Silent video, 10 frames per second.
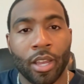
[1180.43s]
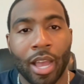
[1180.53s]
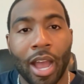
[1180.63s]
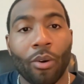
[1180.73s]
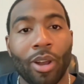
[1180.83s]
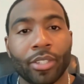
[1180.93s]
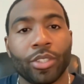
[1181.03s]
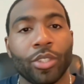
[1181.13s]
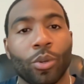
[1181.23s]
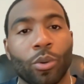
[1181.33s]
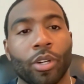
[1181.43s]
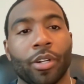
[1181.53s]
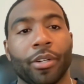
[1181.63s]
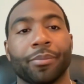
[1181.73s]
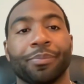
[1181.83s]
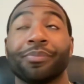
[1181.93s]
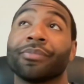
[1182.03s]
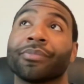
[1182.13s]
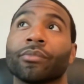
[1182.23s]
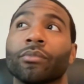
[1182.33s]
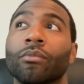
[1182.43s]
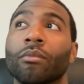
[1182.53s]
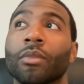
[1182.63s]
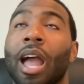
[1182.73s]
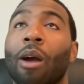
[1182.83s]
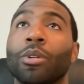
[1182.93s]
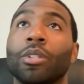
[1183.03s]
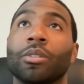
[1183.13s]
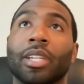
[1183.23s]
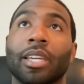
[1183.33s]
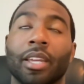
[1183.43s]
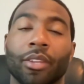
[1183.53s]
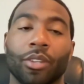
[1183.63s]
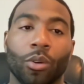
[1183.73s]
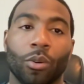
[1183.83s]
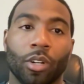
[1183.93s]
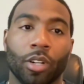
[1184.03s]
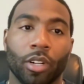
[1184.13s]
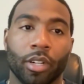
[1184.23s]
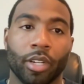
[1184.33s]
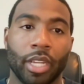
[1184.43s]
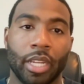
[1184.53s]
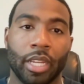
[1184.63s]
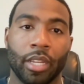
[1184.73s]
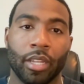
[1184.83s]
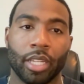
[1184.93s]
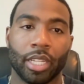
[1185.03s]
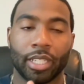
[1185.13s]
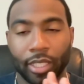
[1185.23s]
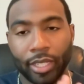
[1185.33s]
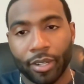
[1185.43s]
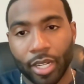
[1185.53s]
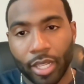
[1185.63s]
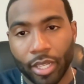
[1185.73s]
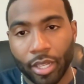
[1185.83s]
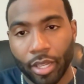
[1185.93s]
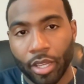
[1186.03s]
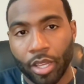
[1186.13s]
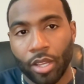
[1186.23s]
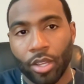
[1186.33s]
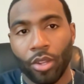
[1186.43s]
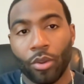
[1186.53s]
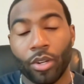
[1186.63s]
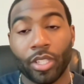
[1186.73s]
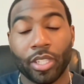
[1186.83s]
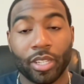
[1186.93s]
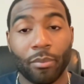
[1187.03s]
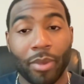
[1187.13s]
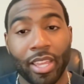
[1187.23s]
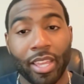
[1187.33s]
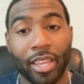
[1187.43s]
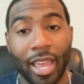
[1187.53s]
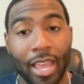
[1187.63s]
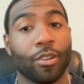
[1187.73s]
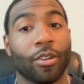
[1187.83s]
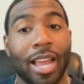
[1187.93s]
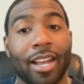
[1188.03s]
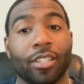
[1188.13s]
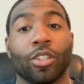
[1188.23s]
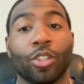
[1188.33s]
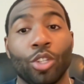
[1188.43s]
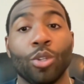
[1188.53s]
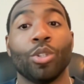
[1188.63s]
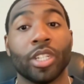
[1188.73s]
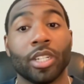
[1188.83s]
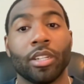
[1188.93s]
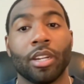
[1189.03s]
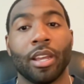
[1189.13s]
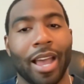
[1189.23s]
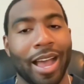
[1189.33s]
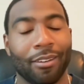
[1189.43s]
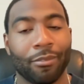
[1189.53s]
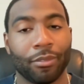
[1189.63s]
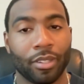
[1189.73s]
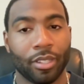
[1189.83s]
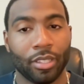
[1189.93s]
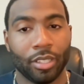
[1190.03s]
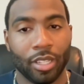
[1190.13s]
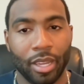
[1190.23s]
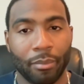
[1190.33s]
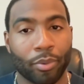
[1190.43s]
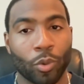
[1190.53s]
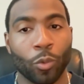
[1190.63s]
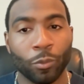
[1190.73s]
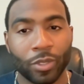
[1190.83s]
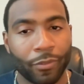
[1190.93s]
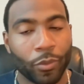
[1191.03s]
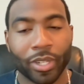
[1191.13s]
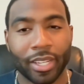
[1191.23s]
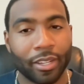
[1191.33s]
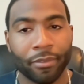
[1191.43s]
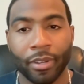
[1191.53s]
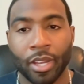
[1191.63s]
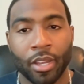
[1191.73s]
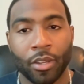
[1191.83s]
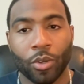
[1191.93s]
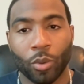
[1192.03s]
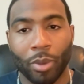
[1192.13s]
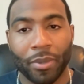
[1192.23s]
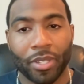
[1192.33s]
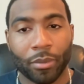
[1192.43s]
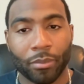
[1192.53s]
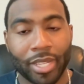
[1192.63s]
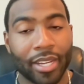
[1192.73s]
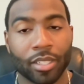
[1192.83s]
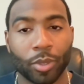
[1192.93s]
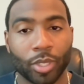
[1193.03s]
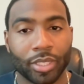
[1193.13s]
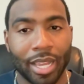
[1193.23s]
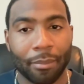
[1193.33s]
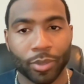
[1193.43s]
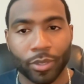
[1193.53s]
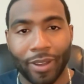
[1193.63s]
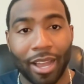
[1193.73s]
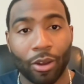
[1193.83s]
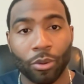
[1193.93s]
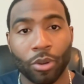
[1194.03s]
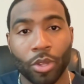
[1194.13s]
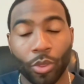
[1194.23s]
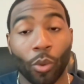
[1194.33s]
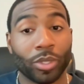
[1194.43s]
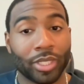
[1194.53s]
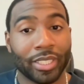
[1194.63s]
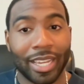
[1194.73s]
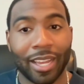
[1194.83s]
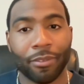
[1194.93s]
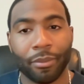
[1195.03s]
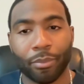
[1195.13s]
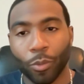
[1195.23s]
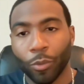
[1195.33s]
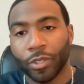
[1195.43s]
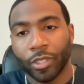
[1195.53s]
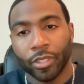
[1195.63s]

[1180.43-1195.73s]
how has your, how would you say that your clarity, your decision making, and your execution have improved? If you could give, maybe some tangible examples of how those things have improved.